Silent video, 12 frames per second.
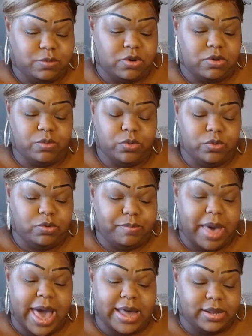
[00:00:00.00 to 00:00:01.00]
want to rule
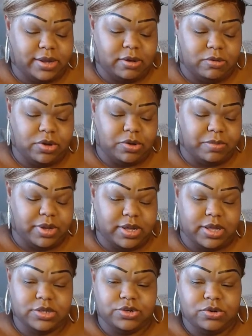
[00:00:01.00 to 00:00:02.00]
badly on you
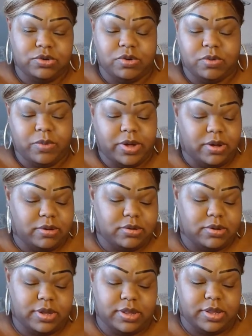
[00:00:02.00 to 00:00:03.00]
because you're doing
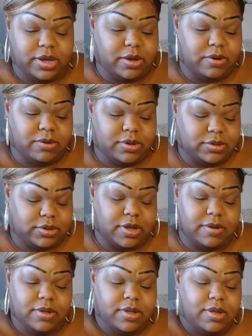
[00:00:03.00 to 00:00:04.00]
well in Leo and
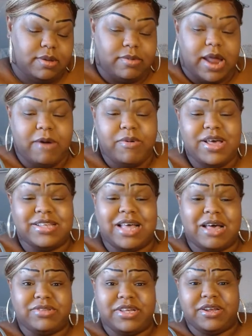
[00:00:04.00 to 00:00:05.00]
stuff. But I was,
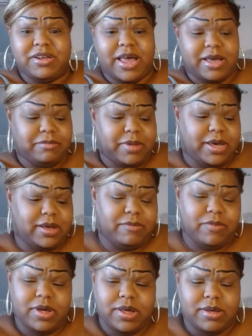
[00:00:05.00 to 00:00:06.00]
I was in there like,
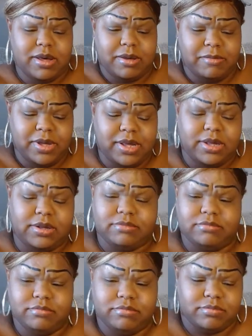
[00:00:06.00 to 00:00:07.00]
man, what? I mean,
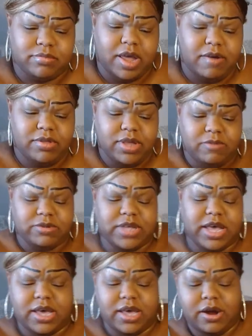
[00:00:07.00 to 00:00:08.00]
everything was
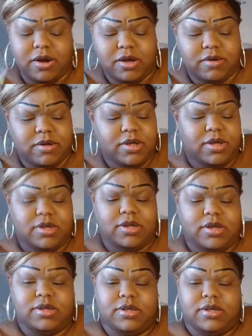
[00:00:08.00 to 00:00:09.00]
taken care of
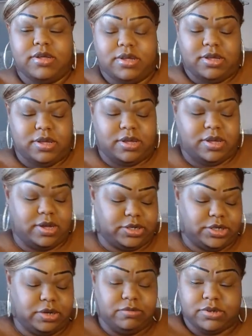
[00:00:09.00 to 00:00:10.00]

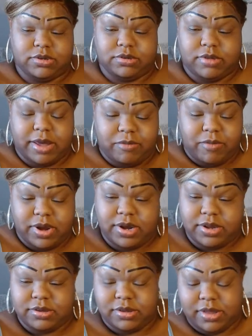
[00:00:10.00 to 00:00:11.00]
she was just like ready
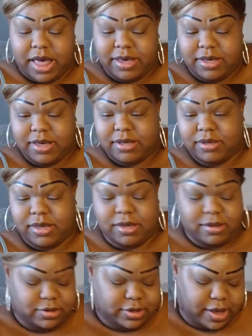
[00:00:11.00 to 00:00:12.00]
to like
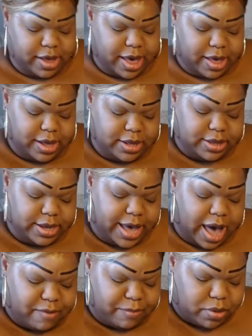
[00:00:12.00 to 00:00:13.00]
hit the
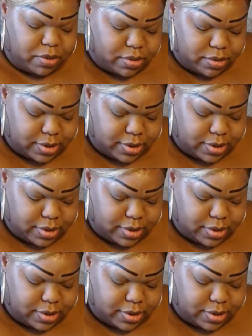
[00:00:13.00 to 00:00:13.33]
gavel,